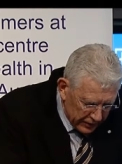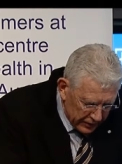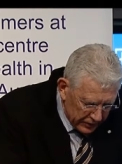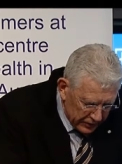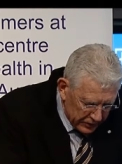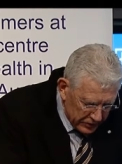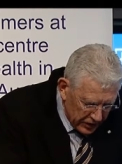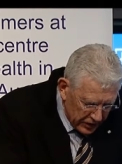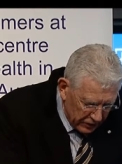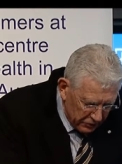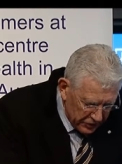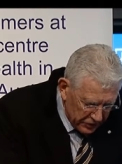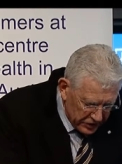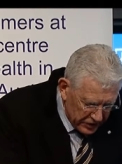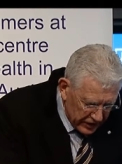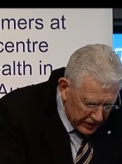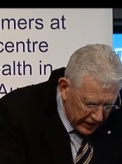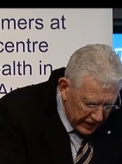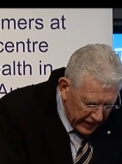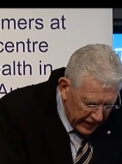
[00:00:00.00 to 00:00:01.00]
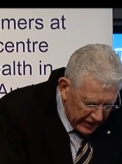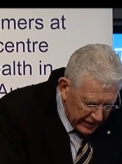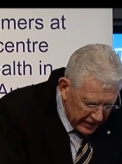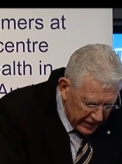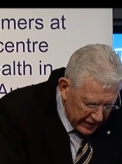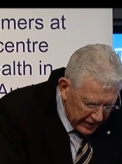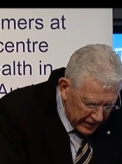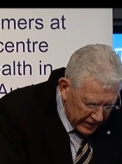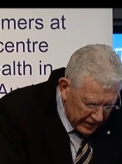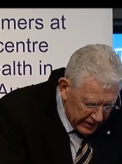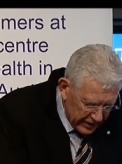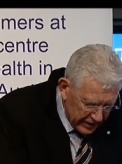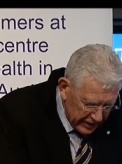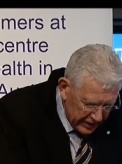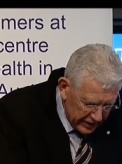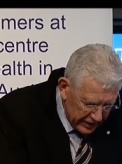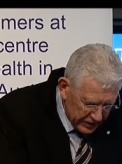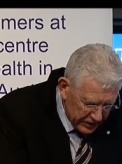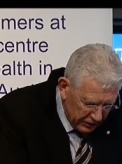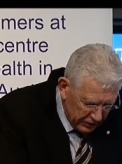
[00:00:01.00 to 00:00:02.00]
So Richard lay there in
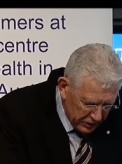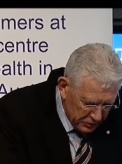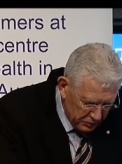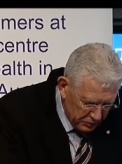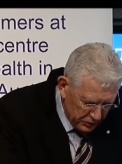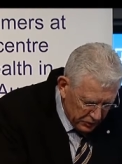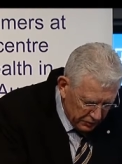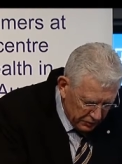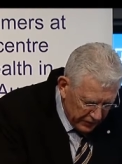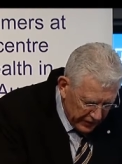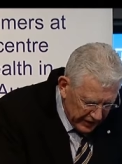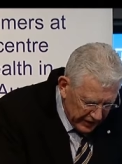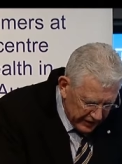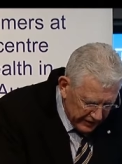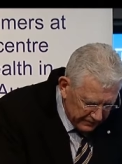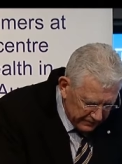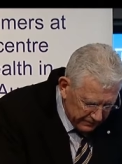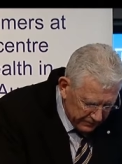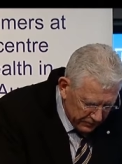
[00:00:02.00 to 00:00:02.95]
his hospital bed,